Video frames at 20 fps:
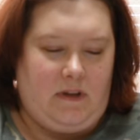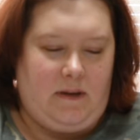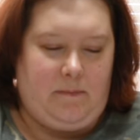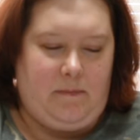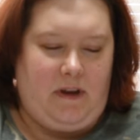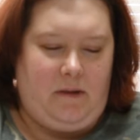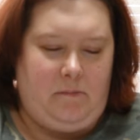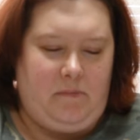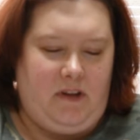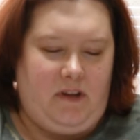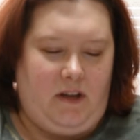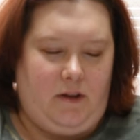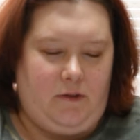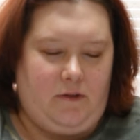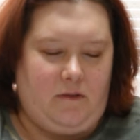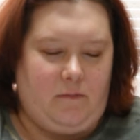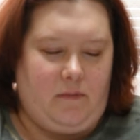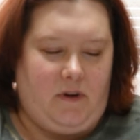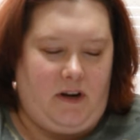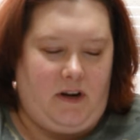that might be
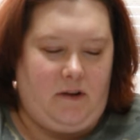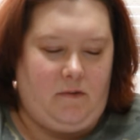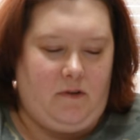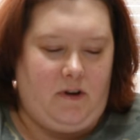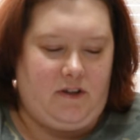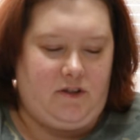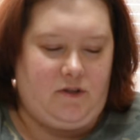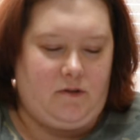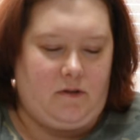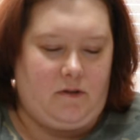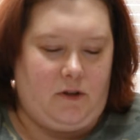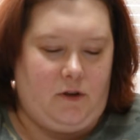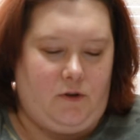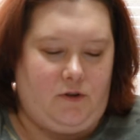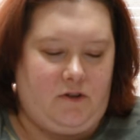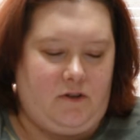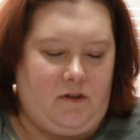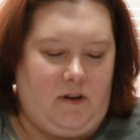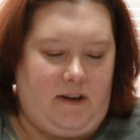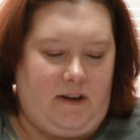either a body wash or a
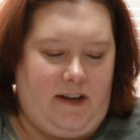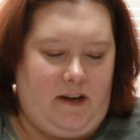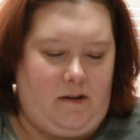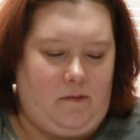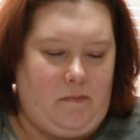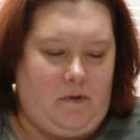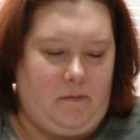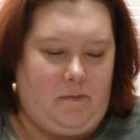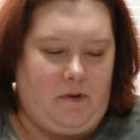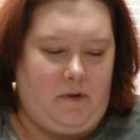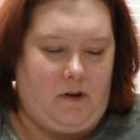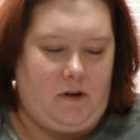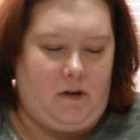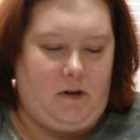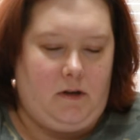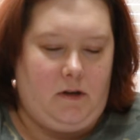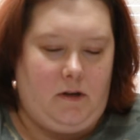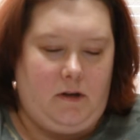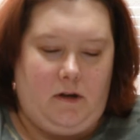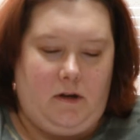lotion, I can't remember,
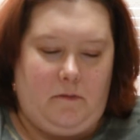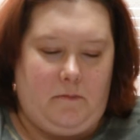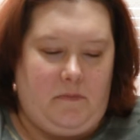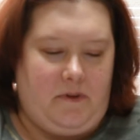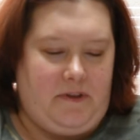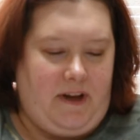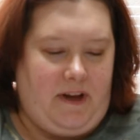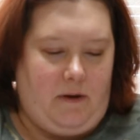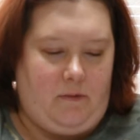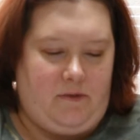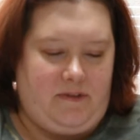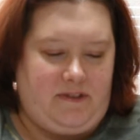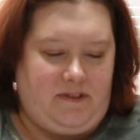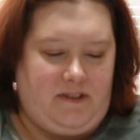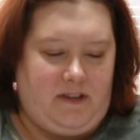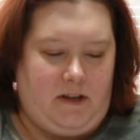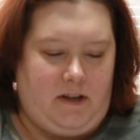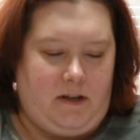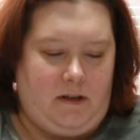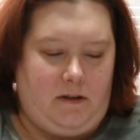but that
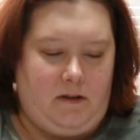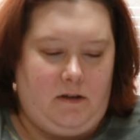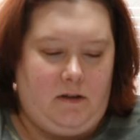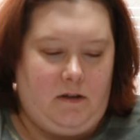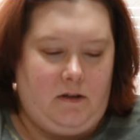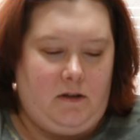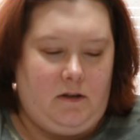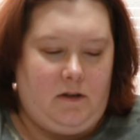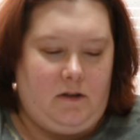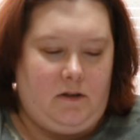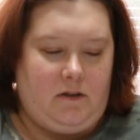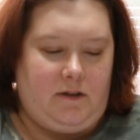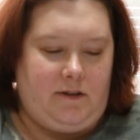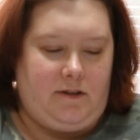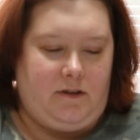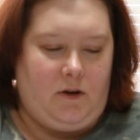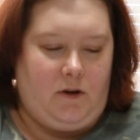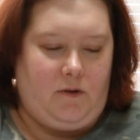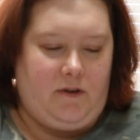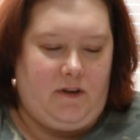one's done.
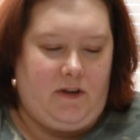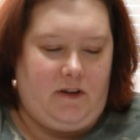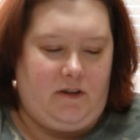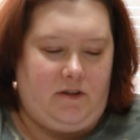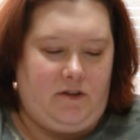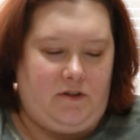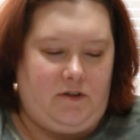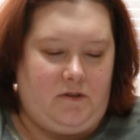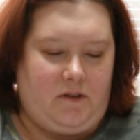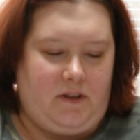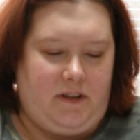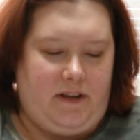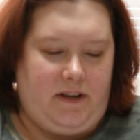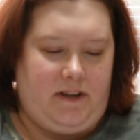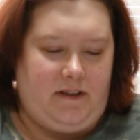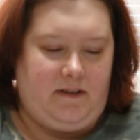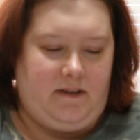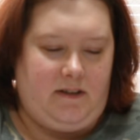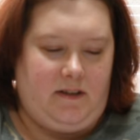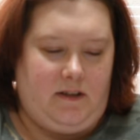The Tocca
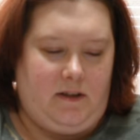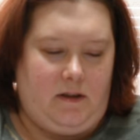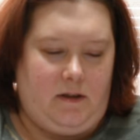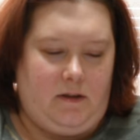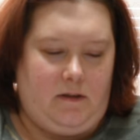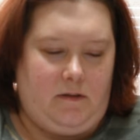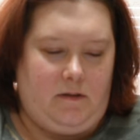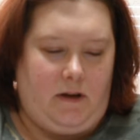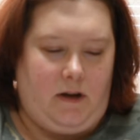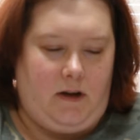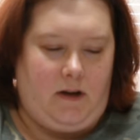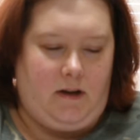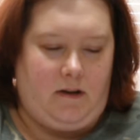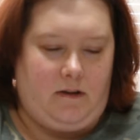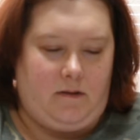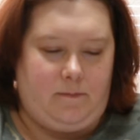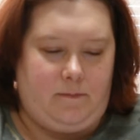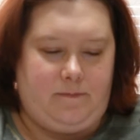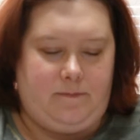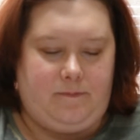Giulietta
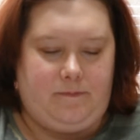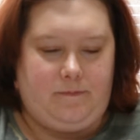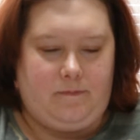uh,